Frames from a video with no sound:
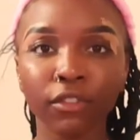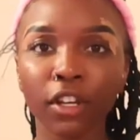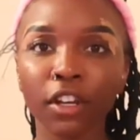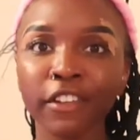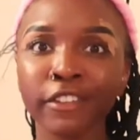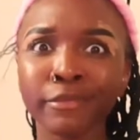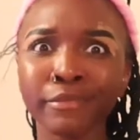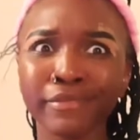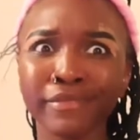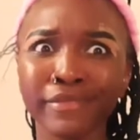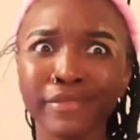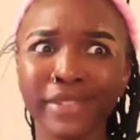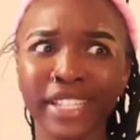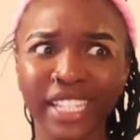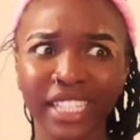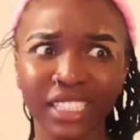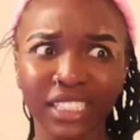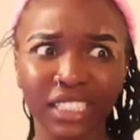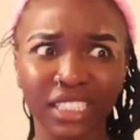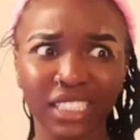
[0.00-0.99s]

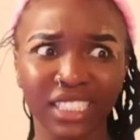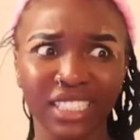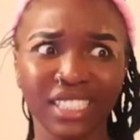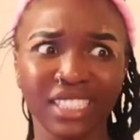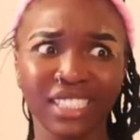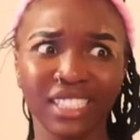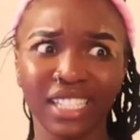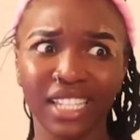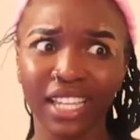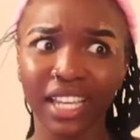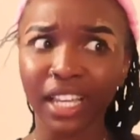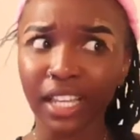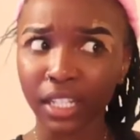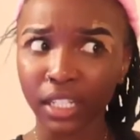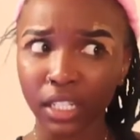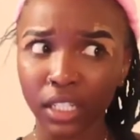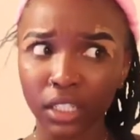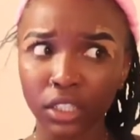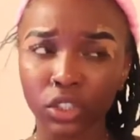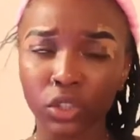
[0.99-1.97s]
committed
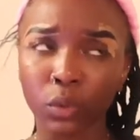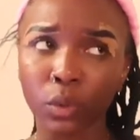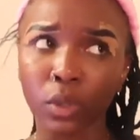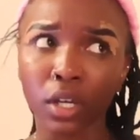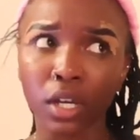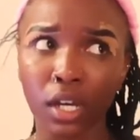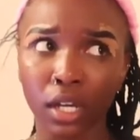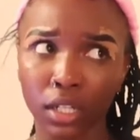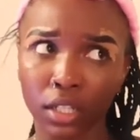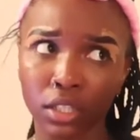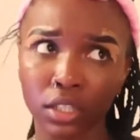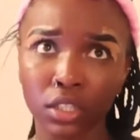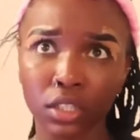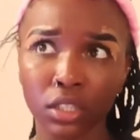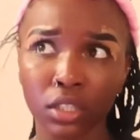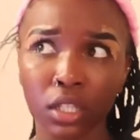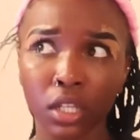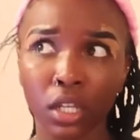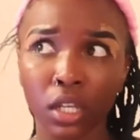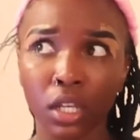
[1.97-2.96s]
to a college,